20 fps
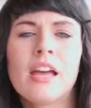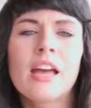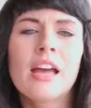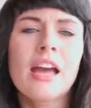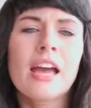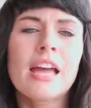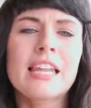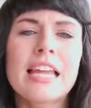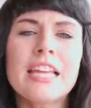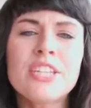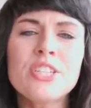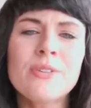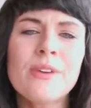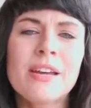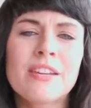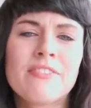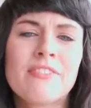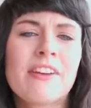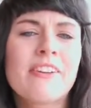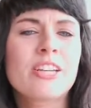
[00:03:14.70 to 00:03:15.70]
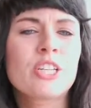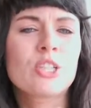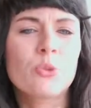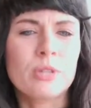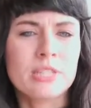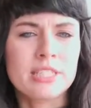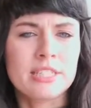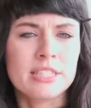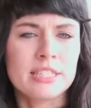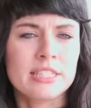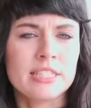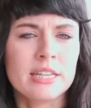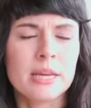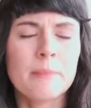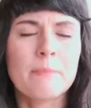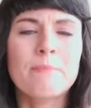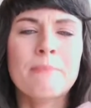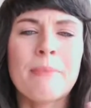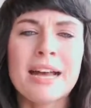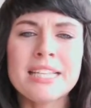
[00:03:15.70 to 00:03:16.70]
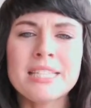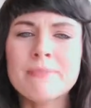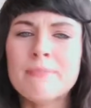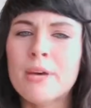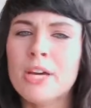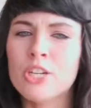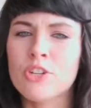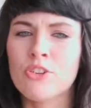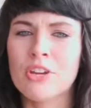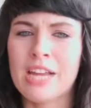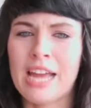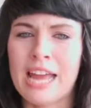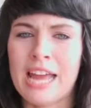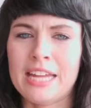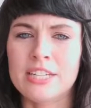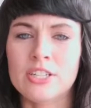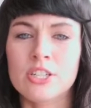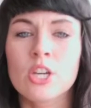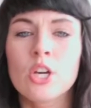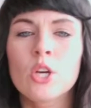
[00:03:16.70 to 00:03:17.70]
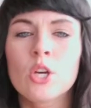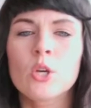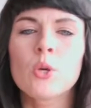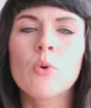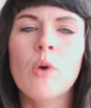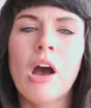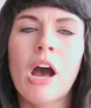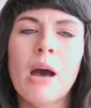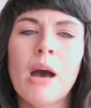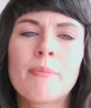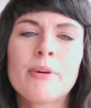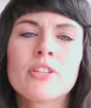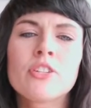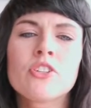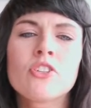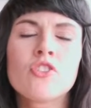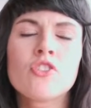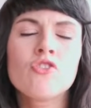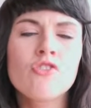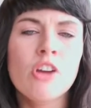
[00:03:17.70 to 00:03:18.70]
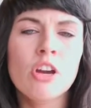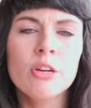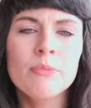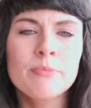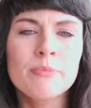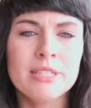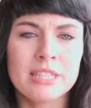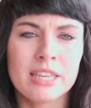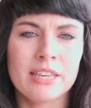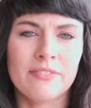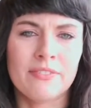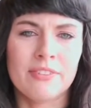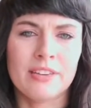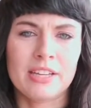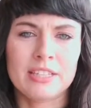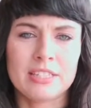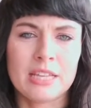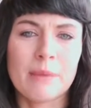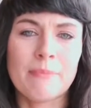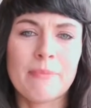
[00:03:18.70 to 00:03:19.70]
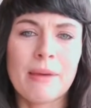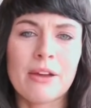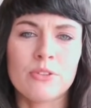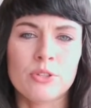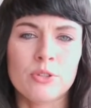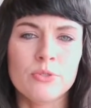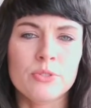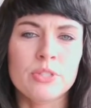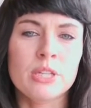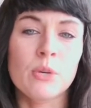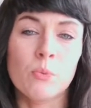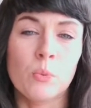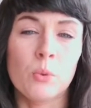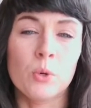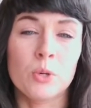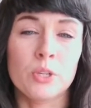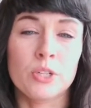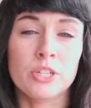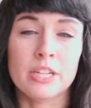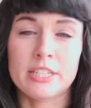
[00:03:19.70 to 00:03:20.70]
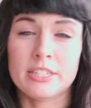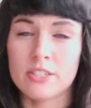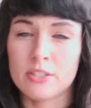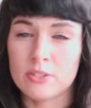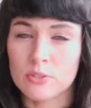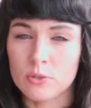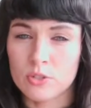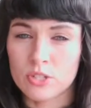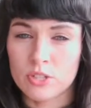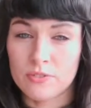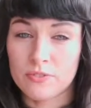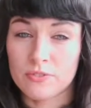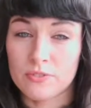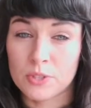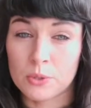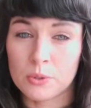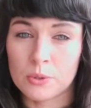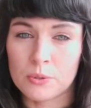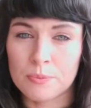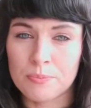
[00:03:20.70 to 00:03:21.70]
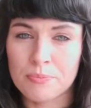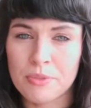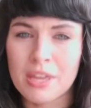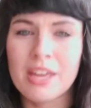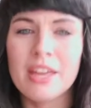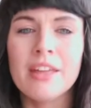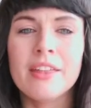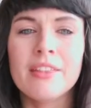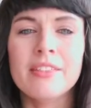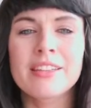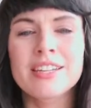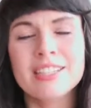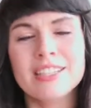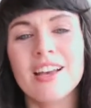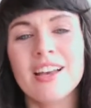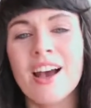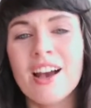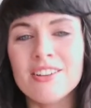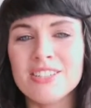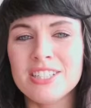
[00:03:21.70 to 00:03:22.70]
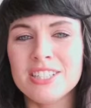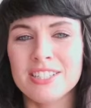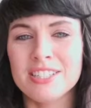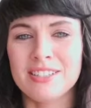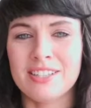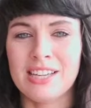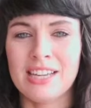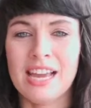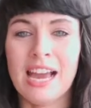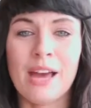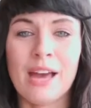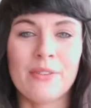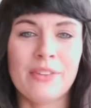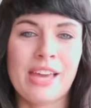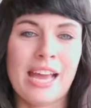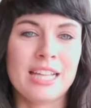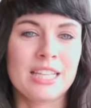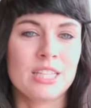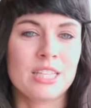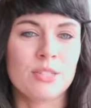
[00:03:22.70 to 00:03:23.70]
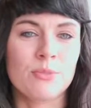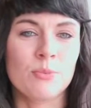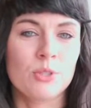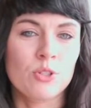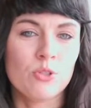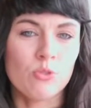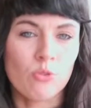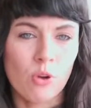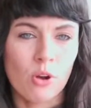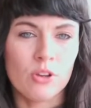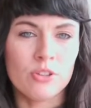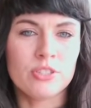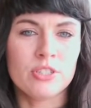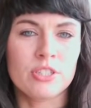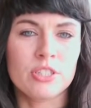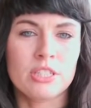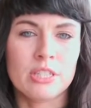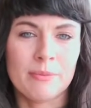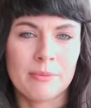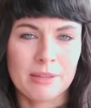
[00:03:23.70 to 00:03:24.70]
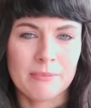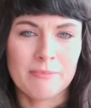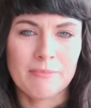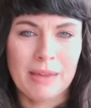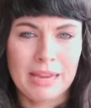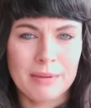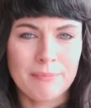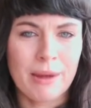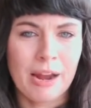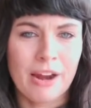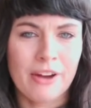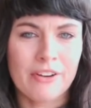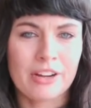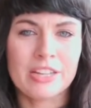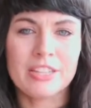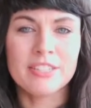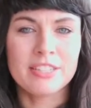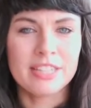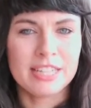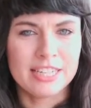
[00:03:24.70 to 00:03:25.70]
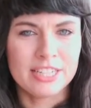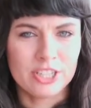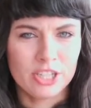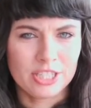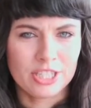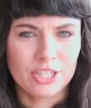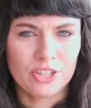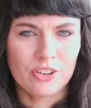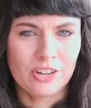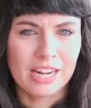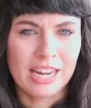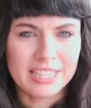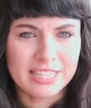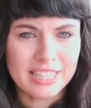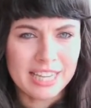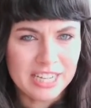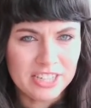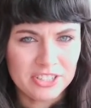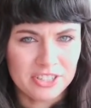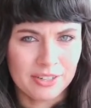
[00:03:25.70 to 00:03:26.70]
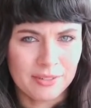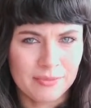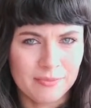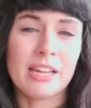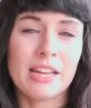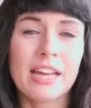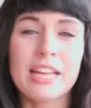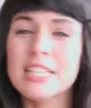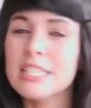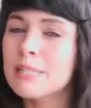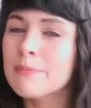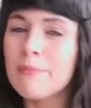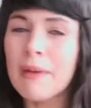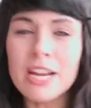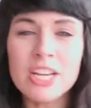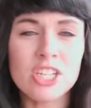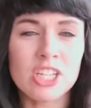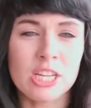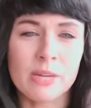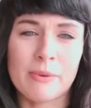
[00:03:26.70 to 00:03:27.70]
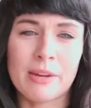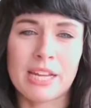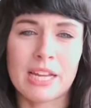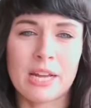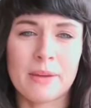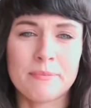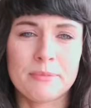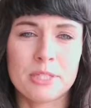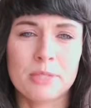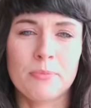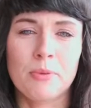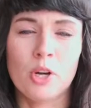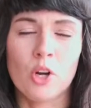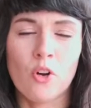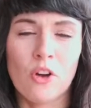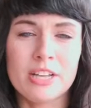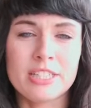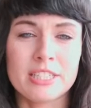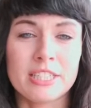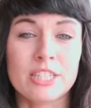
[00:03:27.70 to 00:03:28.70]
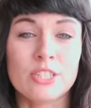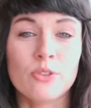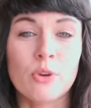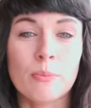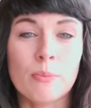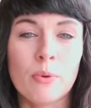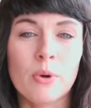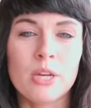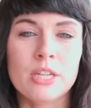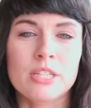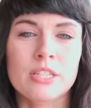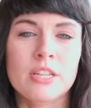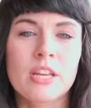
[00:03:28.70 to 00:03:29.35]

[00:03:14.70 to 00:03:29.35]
Unless you had a very twisted, mass-murdering Ent who harboured no misgivings about using wood as a source of fuel, then it's hard to see how the Ents would cross some of the main barriers to industrialization, especially when it comes to progressing to a point